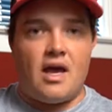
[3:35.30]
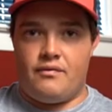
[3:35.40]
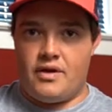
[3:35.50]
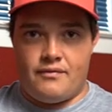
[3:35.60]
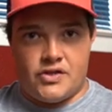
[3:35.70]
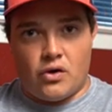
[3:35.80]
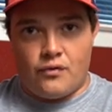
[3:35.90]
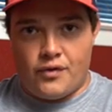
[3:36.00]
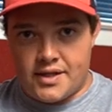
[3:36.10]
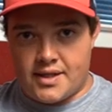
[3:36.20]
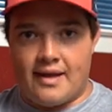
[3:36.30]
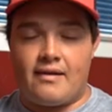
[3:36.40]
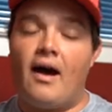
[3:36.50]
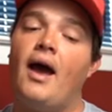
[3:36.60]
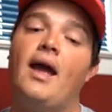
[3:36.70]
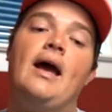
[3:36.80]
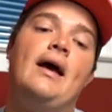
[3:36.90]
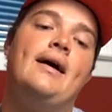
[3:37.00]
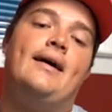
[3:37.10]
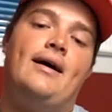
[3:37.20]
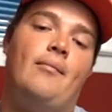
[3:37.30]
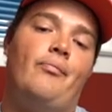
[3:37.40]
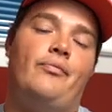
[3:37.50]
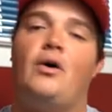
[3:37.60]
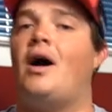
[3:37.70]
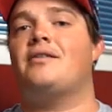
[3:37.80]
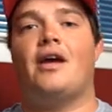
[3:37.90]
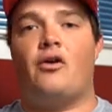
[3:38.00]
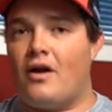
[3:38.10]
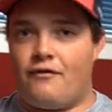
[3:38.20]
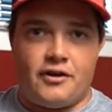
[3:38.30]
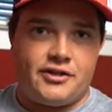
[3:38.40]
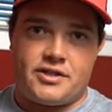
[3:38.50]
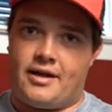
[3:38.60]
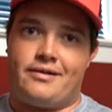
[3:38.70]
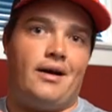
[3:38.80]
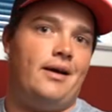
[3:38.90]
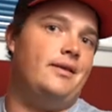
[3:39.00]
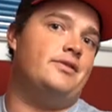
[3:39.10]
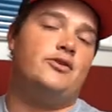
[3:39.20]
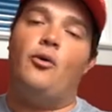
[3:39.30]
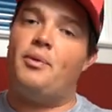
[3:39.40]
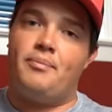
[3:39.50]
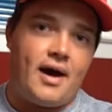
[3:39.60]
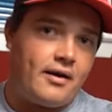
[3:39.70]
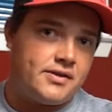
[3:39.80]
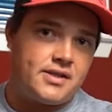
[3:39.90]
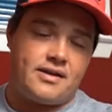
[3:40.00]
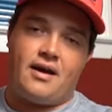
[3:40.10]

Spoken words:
heavy, heavy stone flies that I tie. I tie crayfish. I tie sculpin patterns. I